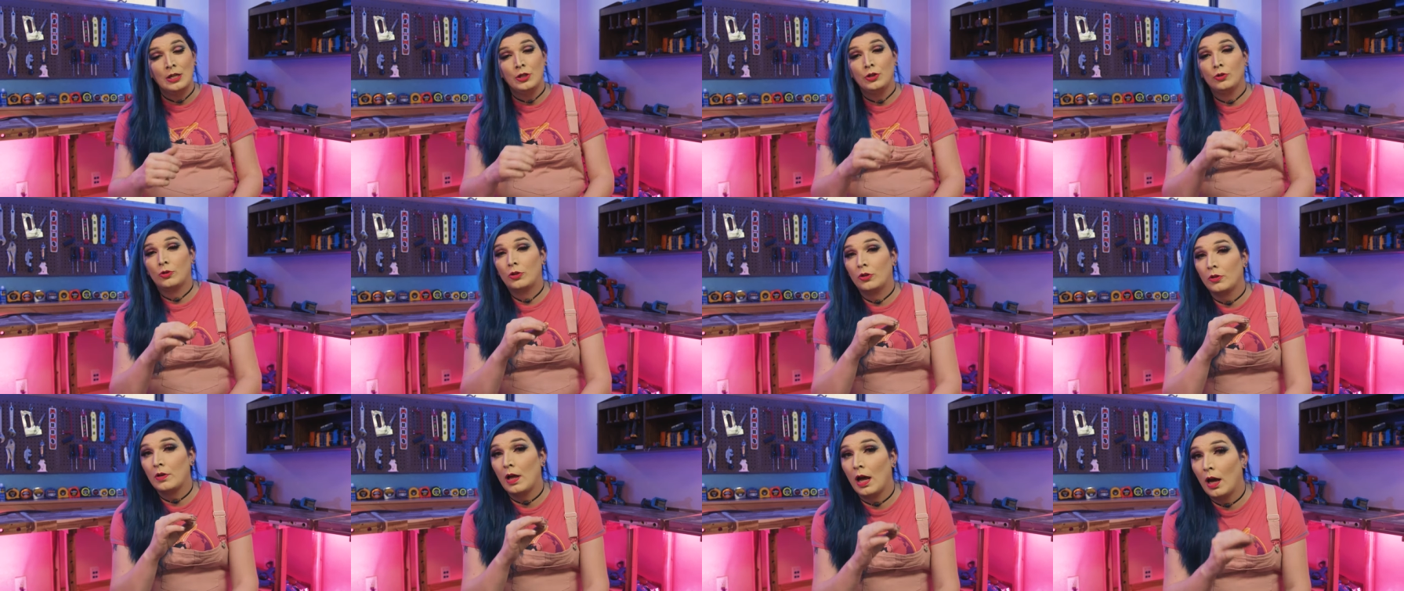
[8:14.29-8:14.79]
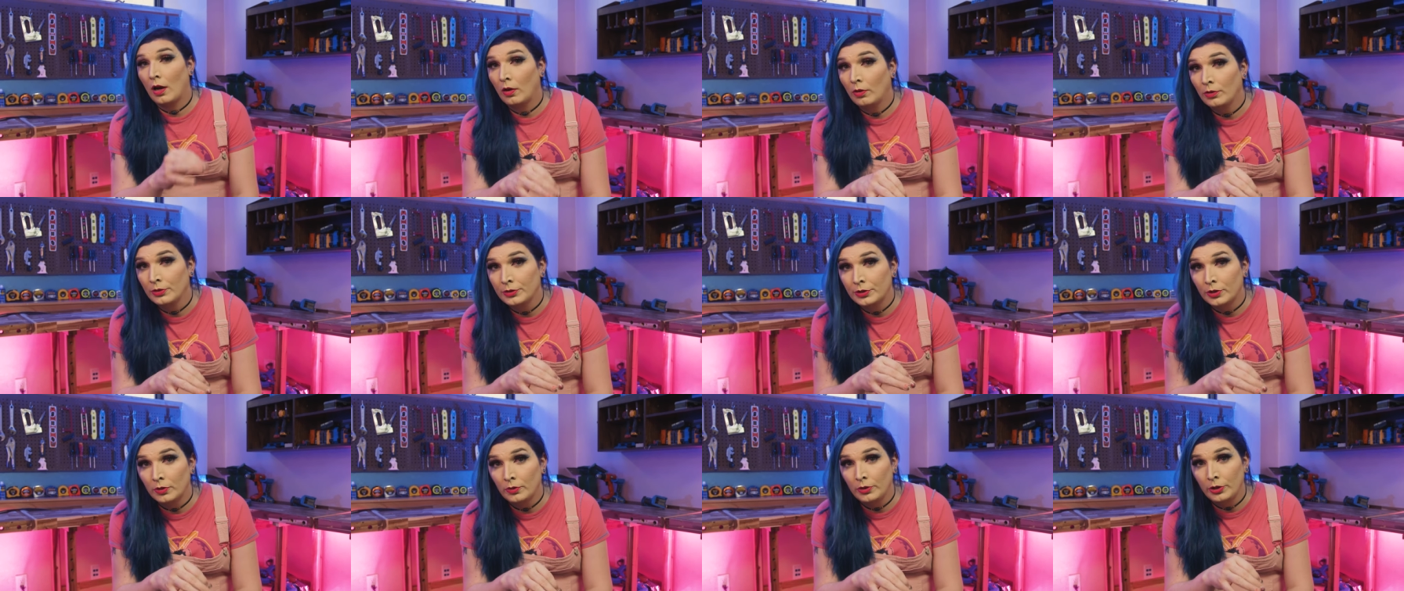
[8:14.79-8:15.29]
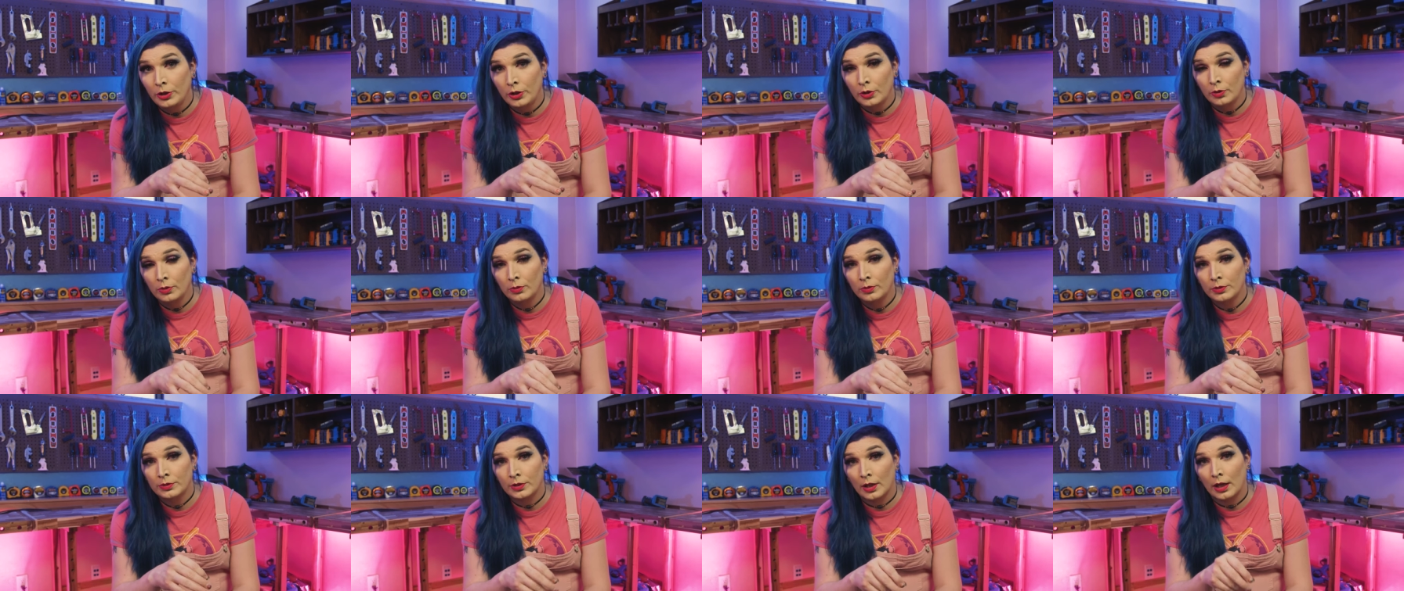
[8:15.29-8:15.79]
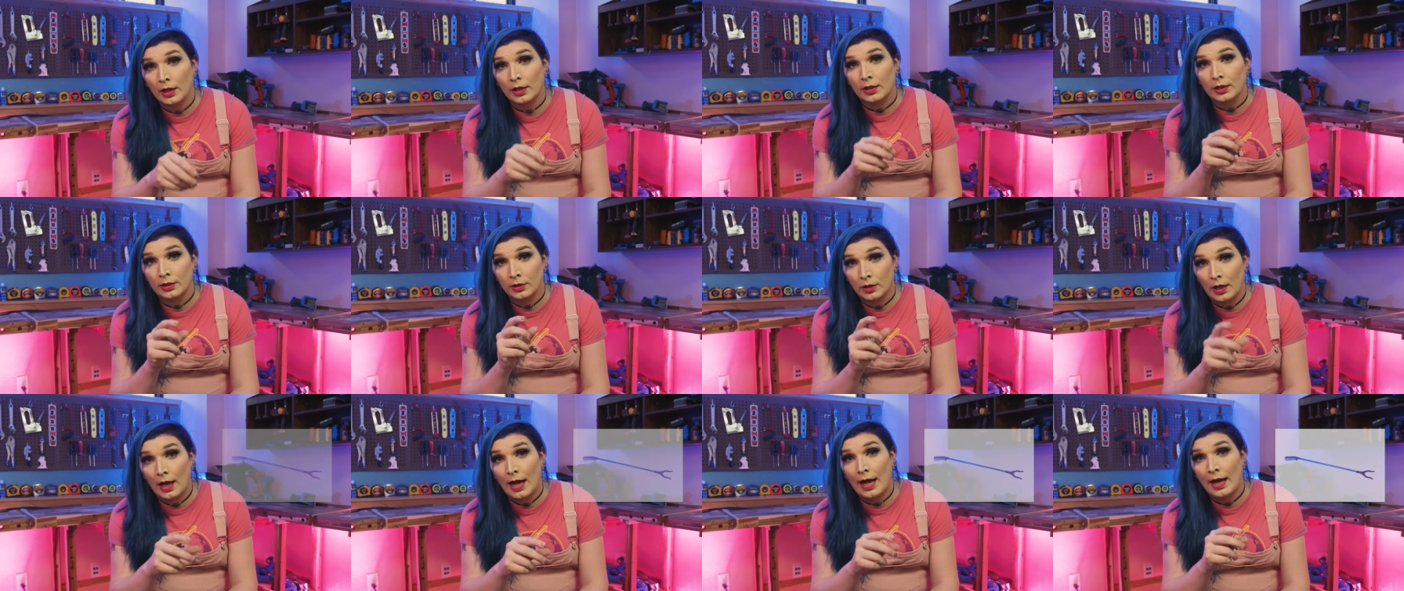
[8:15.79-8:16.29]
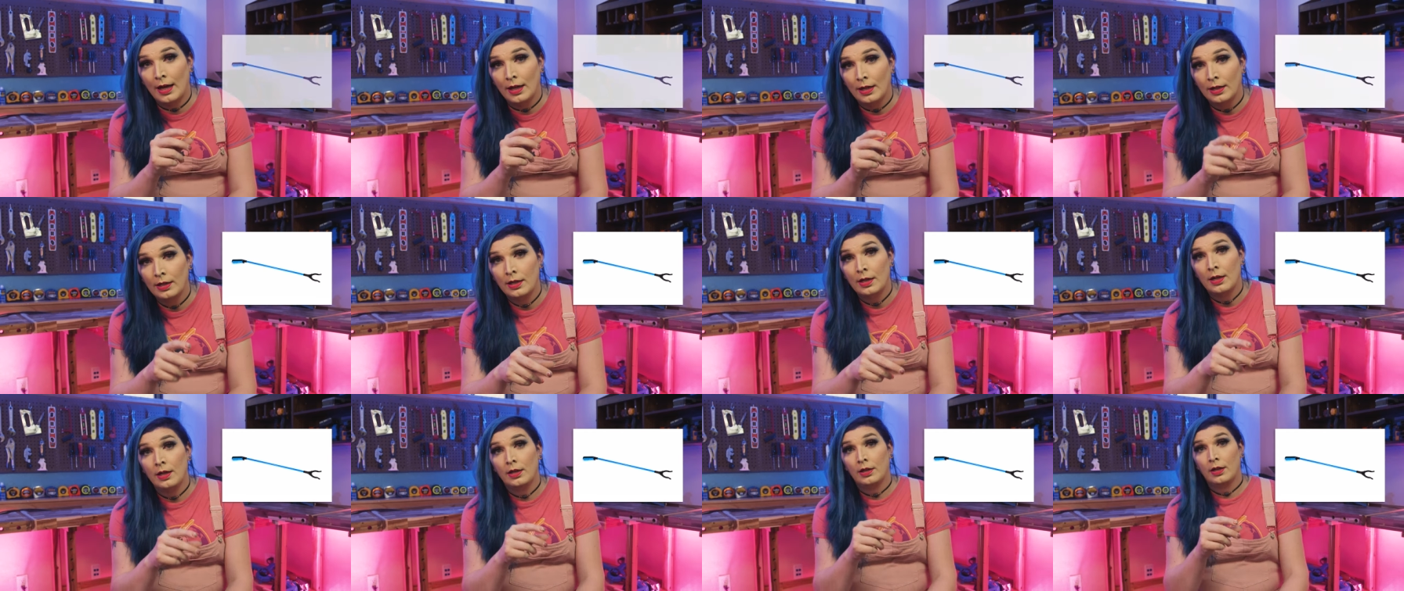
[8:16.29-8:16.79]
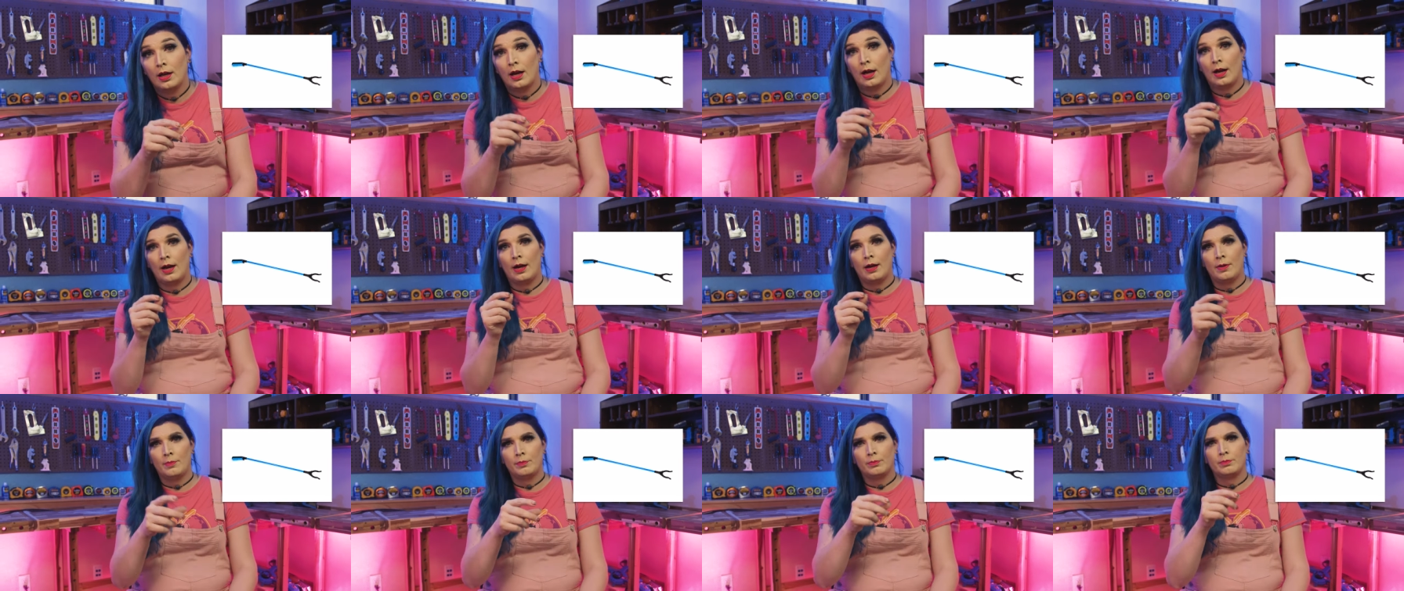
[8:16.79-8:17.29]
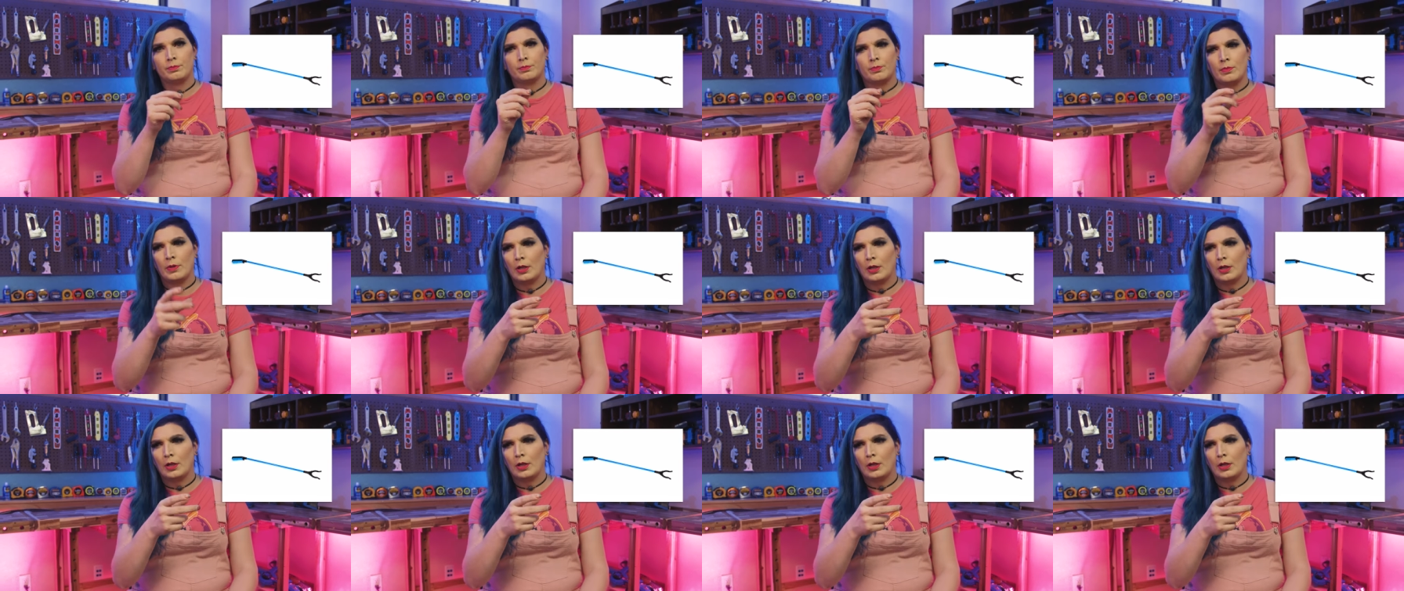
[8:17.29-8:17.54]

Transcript: You could also use a claw um,